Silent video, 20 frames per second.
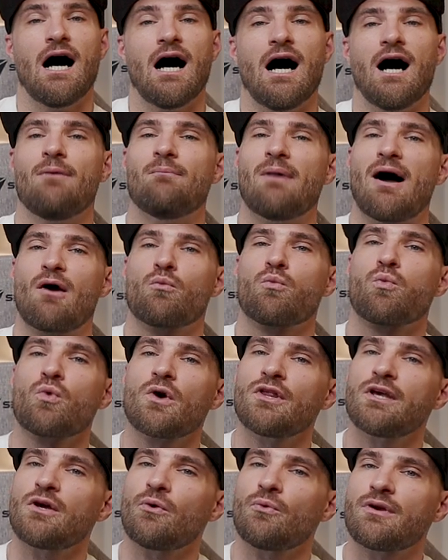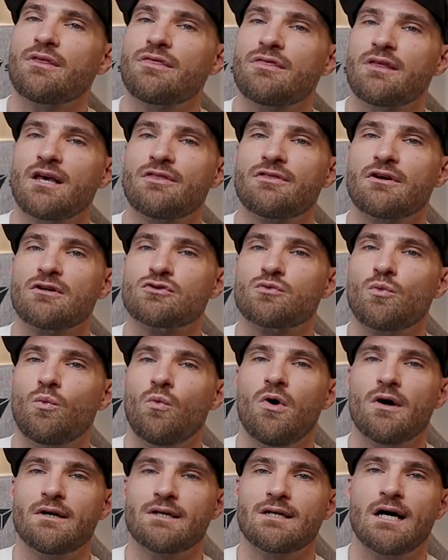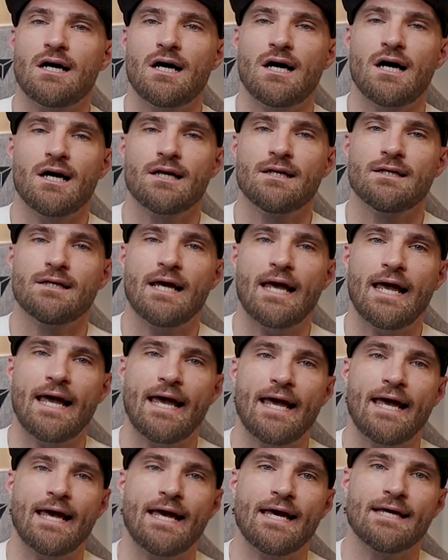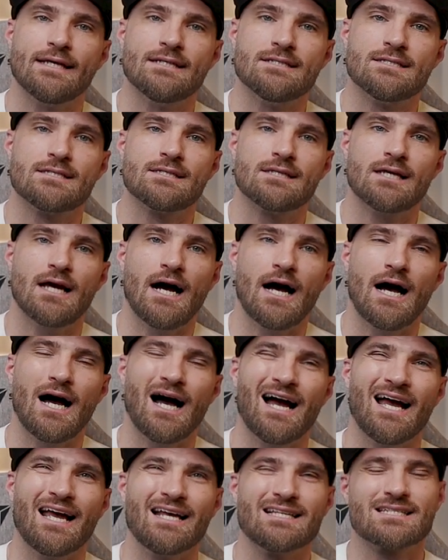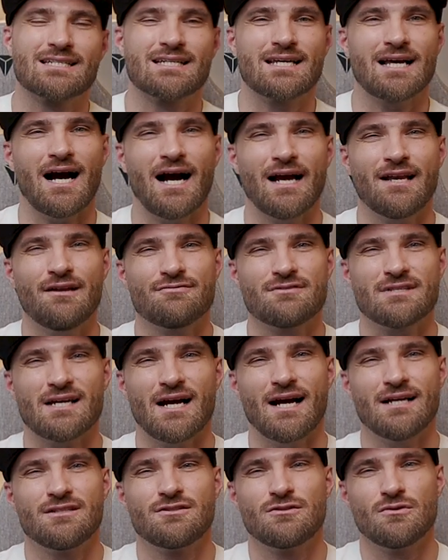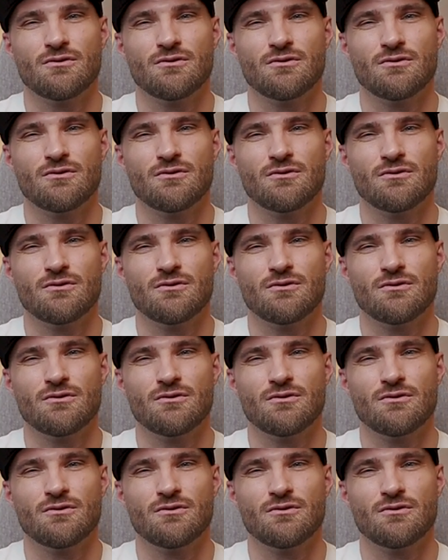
Um, I really only think there's one con and uh, it's kind of tied